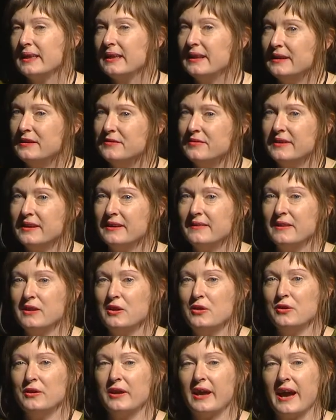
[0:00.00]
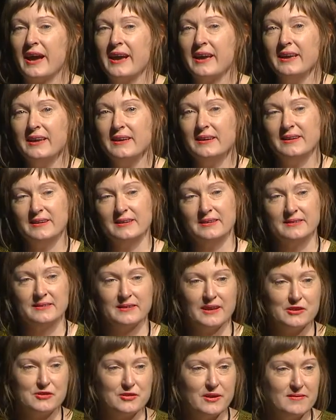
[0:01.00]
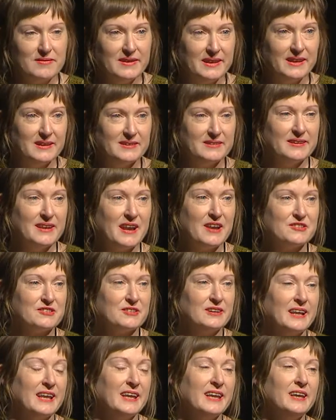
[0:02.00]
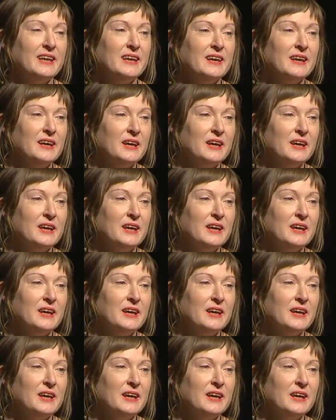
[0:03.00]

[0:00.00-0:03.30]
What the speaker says: living in the UK and travelling internationally,